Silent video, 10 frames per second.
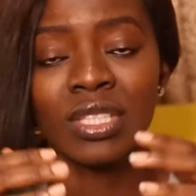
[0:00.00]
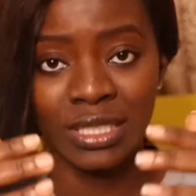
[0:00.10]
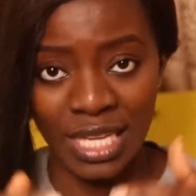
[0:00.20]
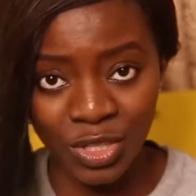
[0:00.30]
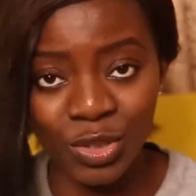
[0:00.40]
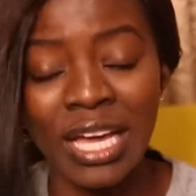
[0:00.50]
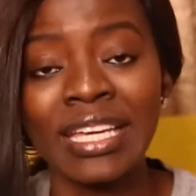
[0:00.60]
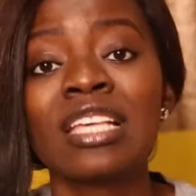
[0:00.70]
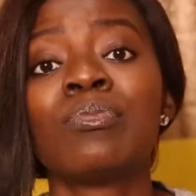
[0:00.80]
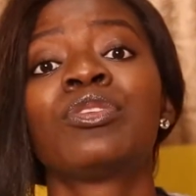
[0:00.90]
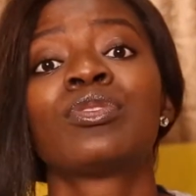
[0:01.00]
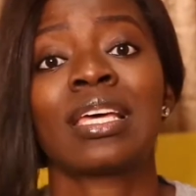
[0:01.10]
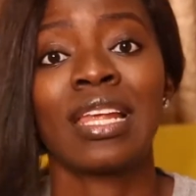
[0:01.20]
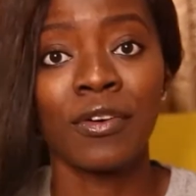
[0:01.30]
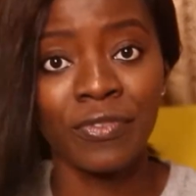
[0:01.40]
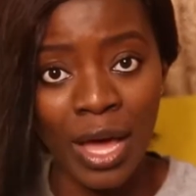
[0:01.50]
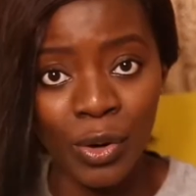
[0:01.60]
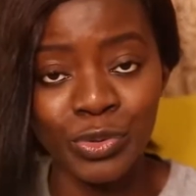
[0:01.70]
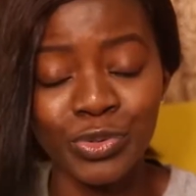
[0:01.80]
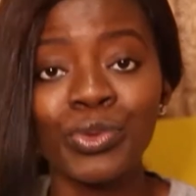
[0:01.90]
Then you can get mentors that are far
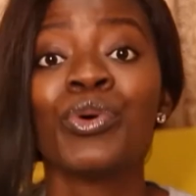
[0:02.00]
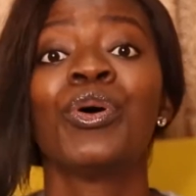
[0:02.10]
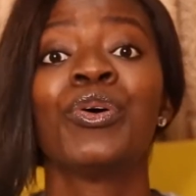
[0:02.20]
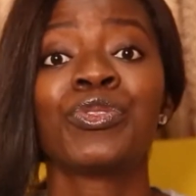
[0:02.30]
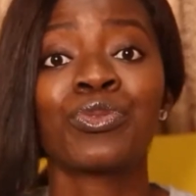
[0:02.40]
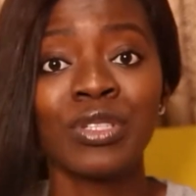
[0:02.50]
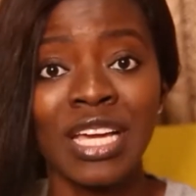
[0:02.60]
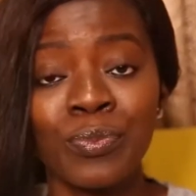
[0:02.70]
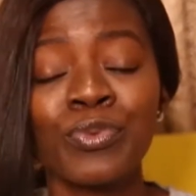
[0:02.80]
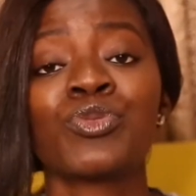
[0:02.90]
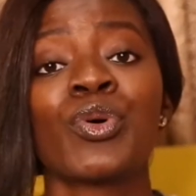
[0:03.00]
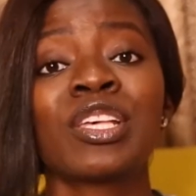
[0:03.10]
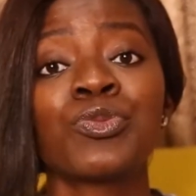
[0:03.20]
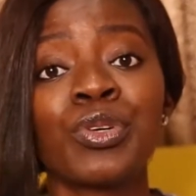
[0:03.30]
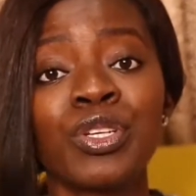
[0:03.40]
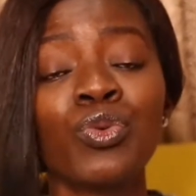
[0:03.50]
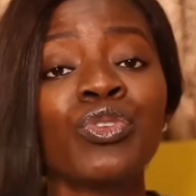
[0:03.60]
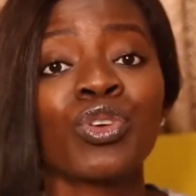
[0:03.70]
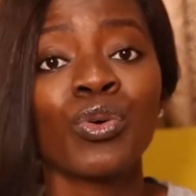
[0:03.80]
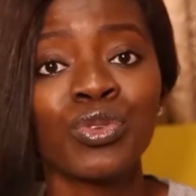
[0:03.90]
also through their books, but get somebody who
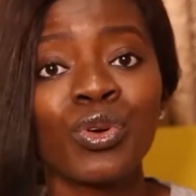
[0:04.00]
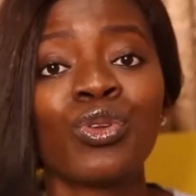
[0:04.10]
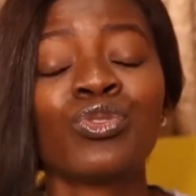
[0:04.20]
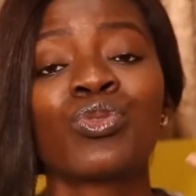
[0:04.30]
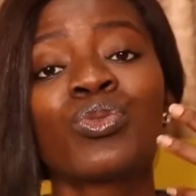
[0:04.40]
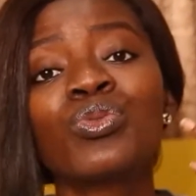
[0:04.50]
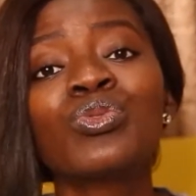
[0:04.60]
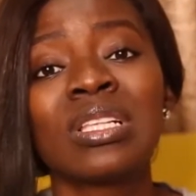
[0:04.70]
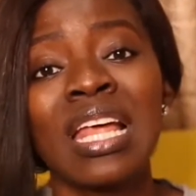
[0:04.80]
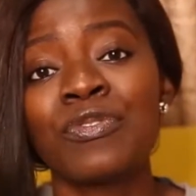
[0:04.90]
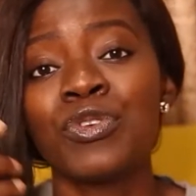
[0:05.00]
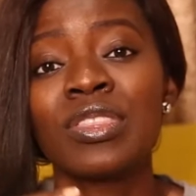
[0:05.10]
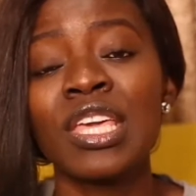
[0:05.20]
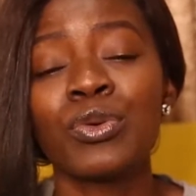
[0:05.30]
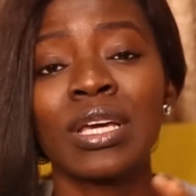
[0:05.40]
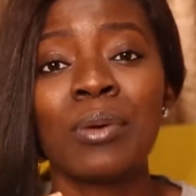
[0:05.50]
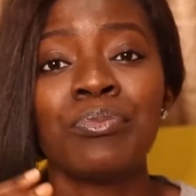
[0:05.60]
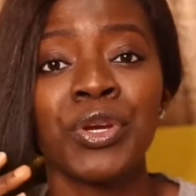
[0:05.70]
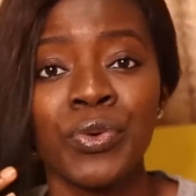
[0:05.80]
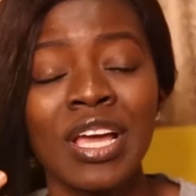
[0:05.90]
is also close, whose life you think you can
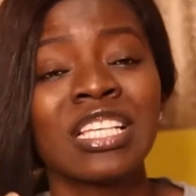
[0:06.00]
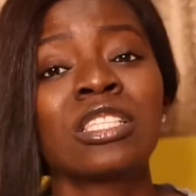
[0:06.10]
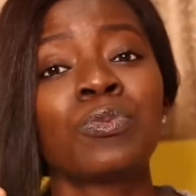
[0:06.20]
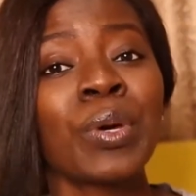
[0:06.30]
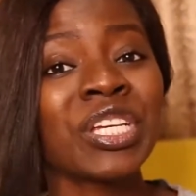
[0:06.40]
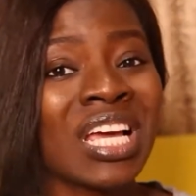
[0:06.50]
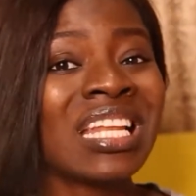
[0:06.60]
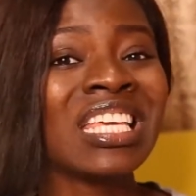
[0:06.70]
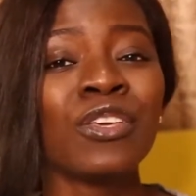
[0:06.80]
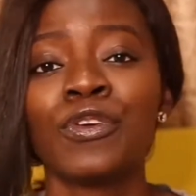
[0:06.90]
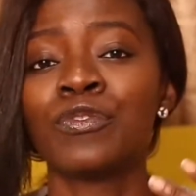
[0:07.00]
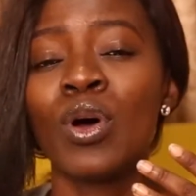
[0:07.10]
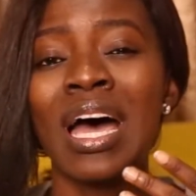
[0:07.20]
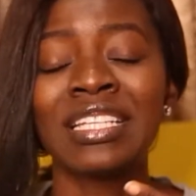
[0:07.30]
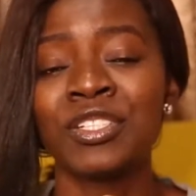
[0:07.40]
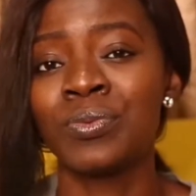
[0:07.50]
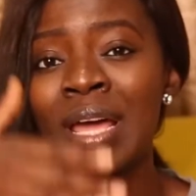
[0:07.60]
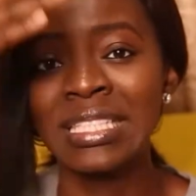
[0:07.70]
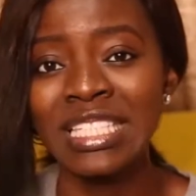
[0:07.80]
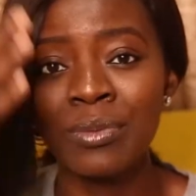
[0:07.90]
mirror, especially if you've not had the
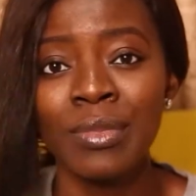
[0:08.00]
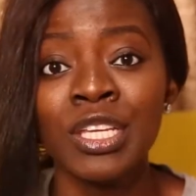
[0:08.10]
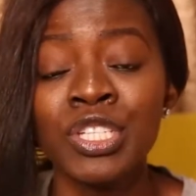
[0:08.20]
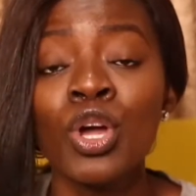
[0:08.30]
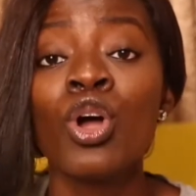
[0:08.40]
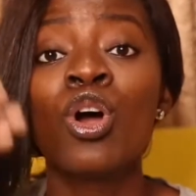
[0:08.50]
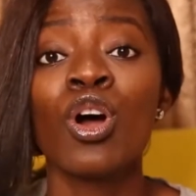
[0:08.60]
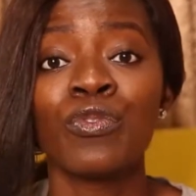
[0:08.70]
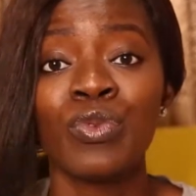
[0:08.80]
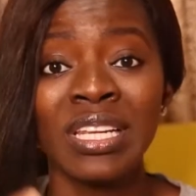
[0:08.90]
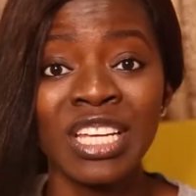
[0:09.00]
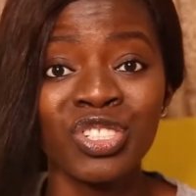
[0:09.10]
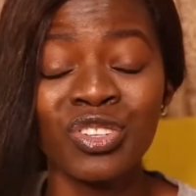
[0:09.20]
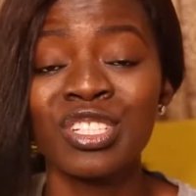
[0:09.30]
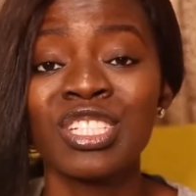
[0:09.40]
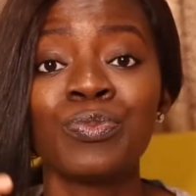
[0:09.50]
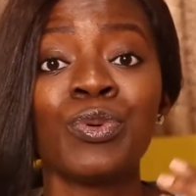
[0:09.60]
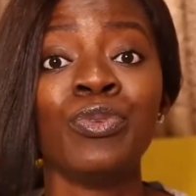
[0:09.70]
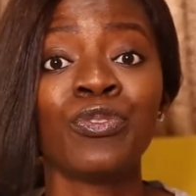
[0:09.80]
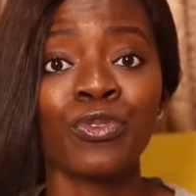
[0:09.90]
right image of relationship
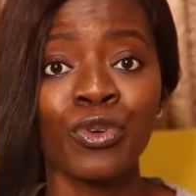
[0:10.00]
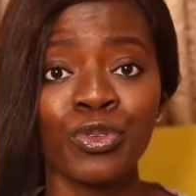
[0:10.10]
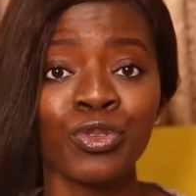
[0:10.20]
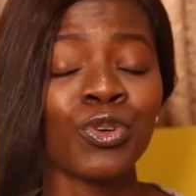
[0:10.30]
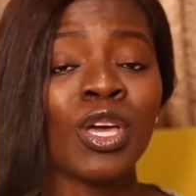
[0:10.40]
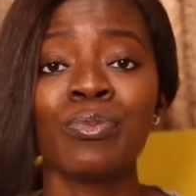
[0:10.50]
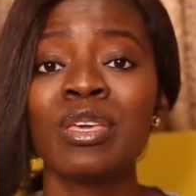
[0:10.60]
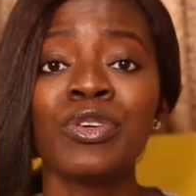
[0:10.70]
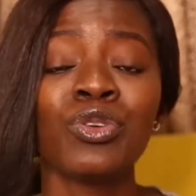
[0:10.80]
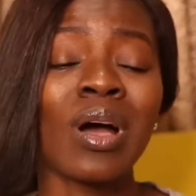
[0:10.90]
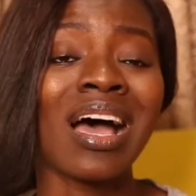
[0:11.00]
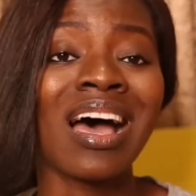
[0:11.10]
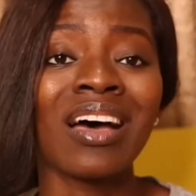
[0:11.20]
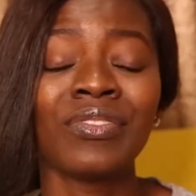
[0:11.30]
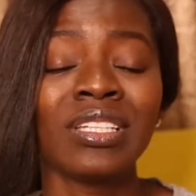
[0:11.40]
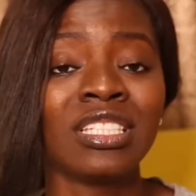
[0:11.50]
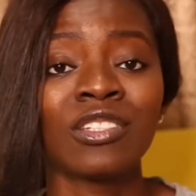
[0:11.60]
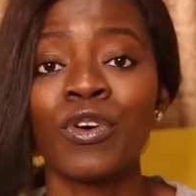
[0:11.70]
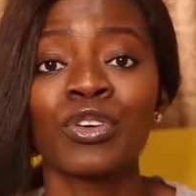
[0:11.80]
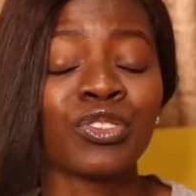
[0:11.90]
before you. Maybe you have a
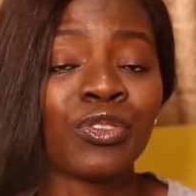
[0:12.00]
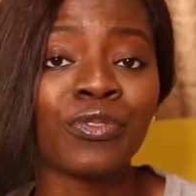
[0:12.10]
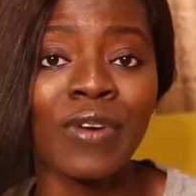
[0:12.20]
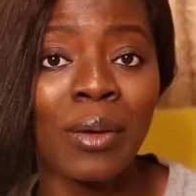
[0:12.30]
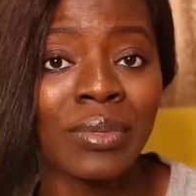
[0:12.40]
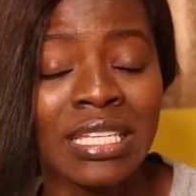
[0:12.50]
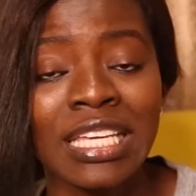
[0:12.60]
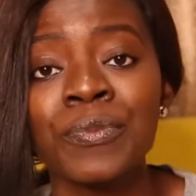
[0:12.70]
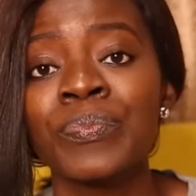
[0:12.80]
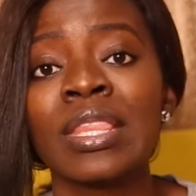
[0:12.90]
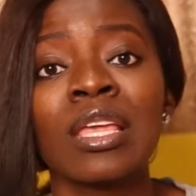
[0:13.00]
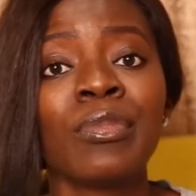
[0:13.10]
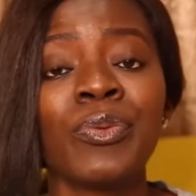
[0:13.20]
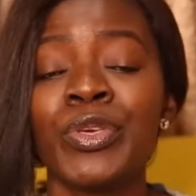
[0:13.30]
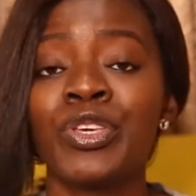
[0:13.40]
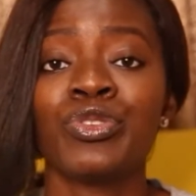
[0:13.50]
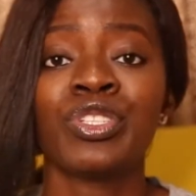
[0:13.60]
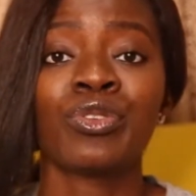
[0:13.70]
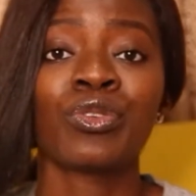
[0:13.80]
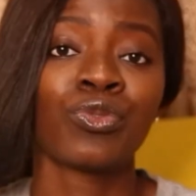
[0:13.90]
dysfunctional family, maybe you
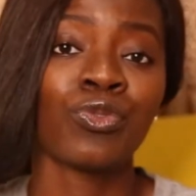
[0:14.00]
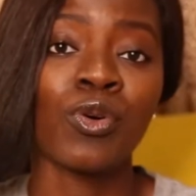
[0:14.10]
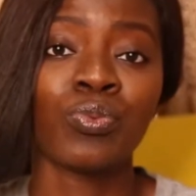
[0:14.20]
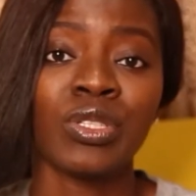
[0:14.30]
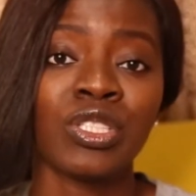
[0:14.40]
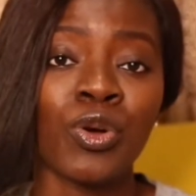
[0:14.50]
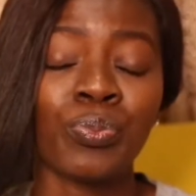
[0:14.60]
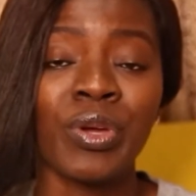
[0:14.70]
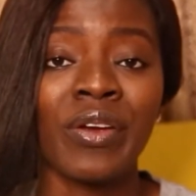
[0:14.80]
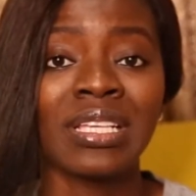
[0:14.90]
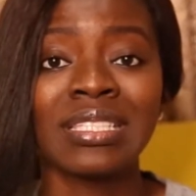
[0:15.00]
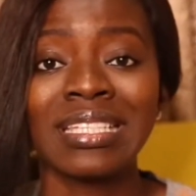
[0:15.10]
did not grow up with your parents